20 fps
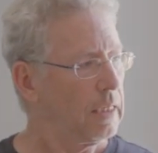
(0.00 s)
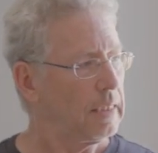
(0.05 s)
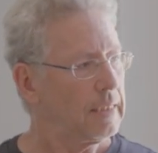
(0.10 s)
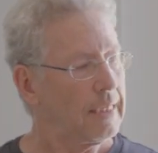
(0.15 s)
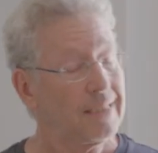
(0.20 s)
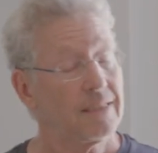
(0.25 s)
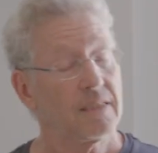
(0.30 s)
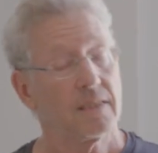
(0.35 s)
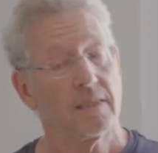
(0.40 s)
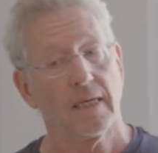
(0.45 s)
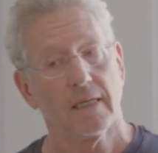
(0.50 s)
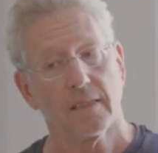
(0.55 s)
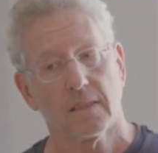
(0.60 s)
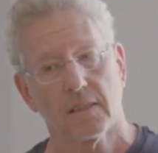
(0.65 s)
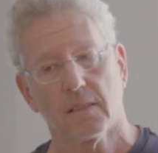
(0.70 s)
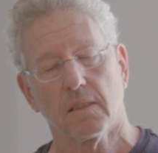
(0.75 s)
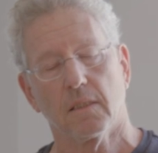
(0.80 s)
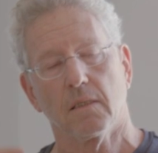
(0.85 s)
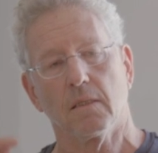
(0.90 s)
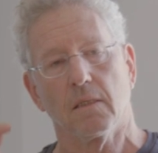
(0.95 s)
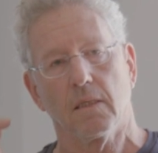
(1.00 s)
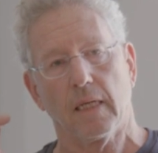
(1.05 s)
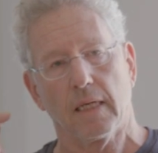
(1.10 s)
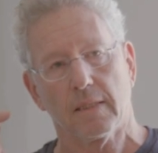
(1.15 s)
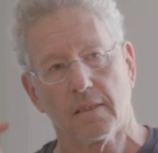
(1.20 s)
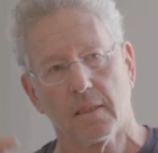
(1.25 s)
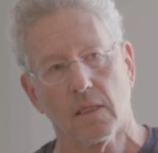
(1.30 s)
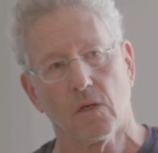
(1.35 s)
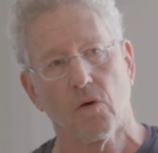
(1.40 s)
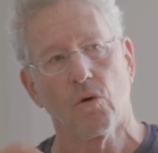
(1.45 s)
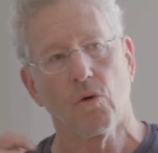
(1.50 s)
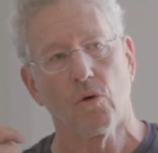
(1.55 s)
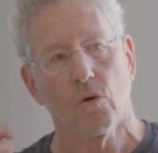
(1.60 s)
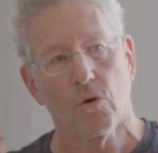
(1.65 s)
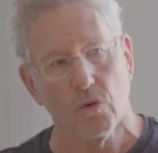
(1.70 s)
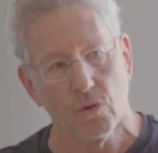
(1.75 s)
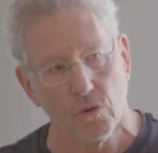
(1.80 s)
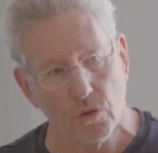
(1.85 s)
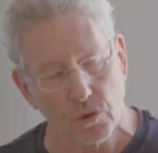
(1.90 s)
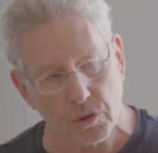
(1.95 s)
that's, that's, that's the
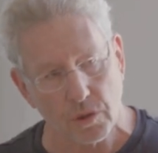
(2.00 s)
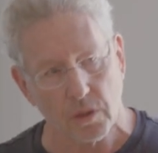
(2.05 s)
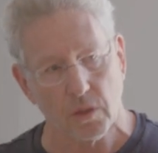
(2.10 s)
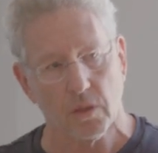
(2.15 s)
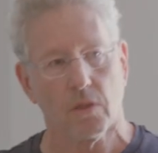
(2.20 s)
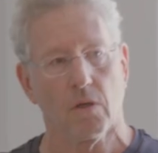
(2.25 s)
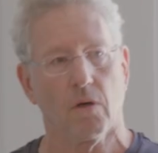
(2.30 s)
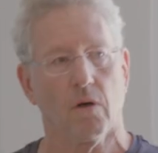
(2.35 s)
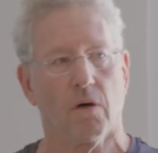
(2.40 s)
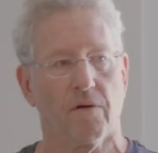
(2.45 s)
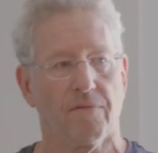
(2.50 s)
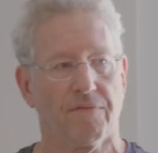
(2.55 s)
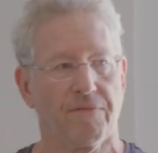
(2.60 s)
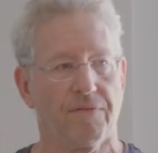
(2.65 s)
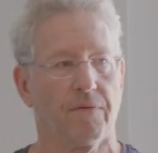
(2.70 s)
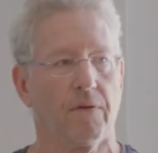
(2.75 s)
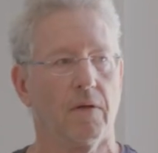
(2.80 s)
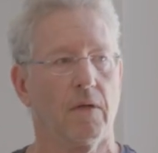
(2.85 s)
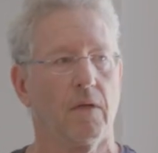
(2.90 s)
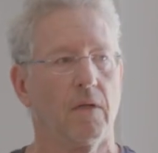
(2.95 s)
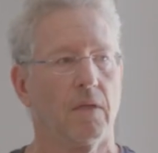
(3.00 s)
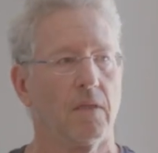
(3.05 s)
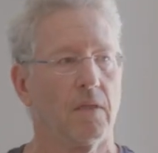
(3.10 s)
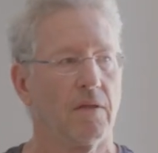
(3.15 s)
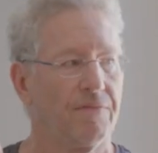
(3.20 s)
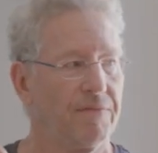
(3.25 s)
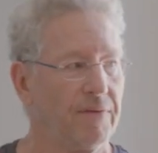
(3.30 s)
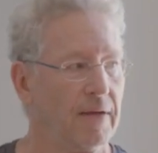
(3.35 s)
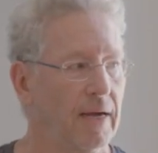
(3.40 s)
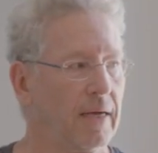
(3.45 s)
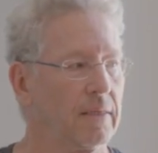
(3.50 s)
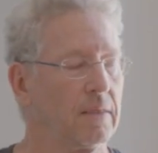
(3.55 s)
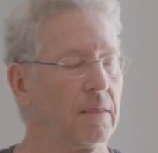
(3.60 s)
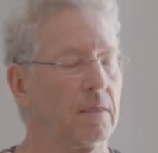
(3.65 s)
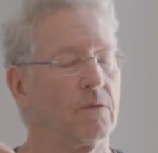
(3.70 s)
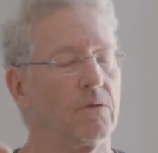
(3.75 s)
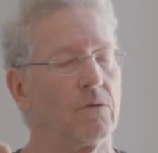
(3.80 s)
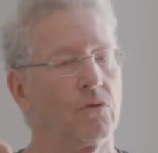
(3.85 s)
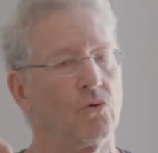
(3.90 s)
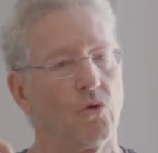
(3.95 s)
conclusion of the fact
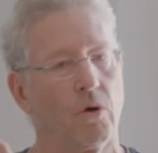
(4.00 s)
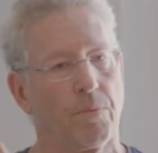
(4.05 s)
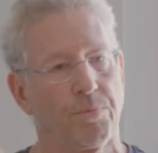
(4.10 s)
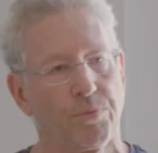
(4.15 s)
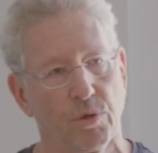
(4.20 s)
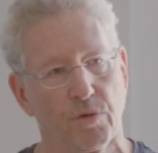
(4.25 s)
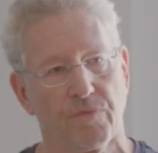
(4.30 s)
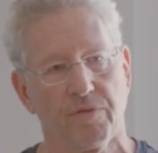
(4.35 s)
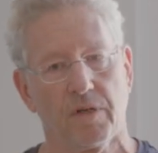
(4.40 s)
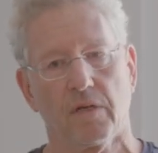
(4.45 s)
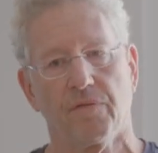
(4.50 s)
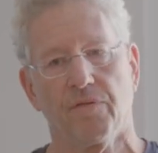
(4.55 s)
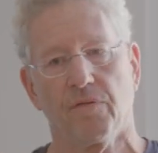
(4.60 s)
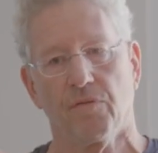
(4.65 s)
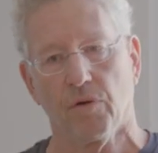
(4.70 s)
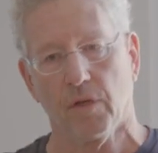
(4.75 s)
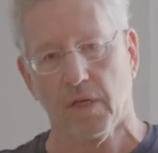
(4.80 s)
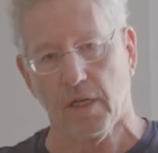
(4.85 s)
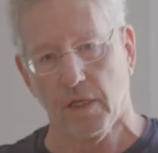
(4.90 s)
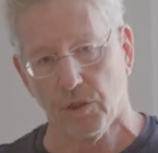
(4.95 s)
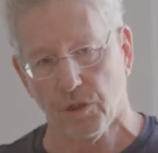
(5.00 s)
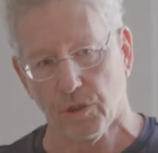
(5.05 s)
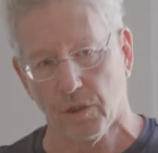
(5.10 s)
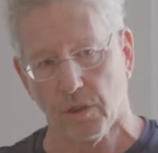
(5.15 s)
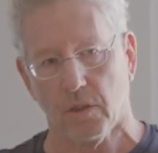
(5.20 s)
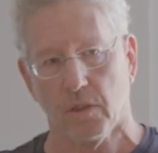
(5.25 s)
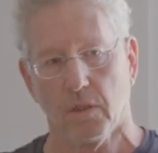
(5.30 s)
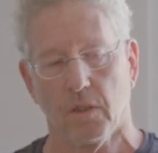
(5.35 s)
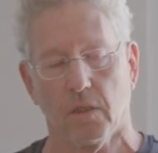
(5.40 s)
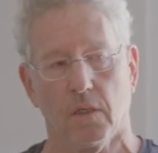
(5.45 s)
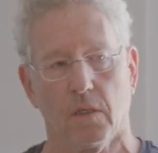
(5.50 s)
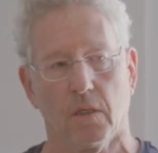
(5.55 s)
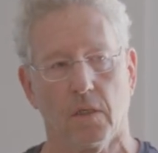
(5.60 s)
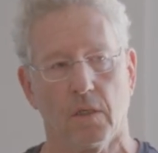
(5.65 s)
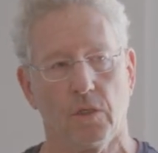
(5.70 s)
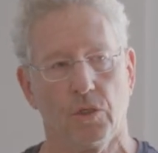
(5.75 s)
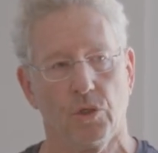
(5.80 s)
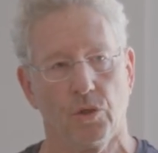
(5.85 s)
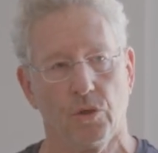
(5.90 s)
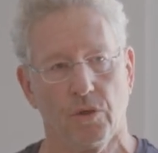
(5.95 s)
that to approve an equivocation,
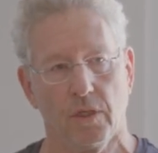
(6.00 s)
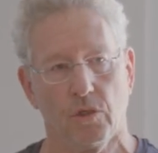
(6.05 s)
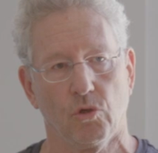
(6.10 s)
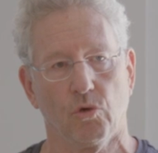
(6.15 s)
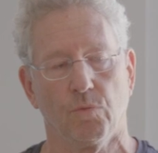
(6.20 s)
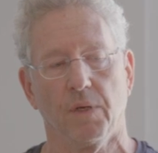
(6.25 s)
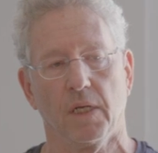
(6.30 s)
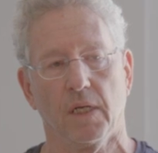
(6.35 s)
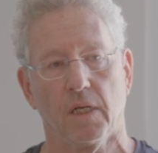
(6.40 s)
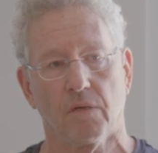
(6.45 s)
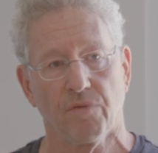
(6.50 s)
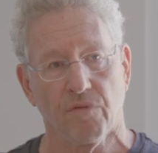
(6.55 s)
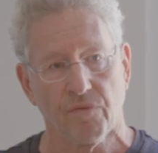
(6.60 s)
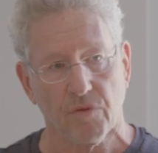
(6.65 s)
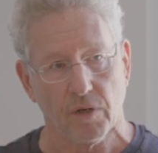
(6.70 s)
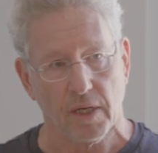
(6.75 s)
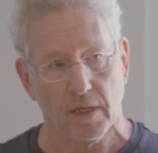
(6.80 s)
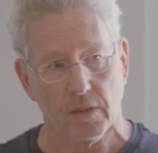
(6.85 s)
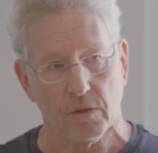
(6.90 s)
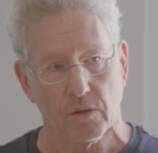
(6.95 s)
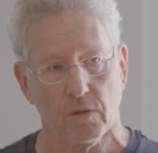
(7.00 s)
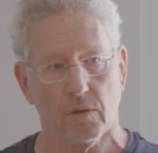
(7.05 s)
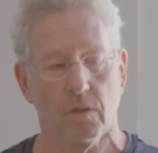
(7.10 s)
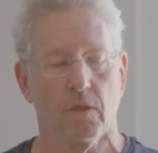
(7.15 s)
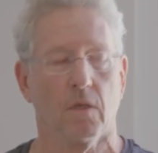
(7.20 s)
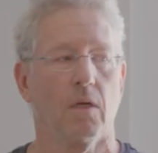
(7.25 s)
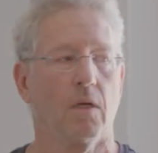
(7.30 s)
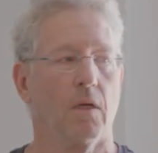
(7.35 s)
you need to be an equivocator,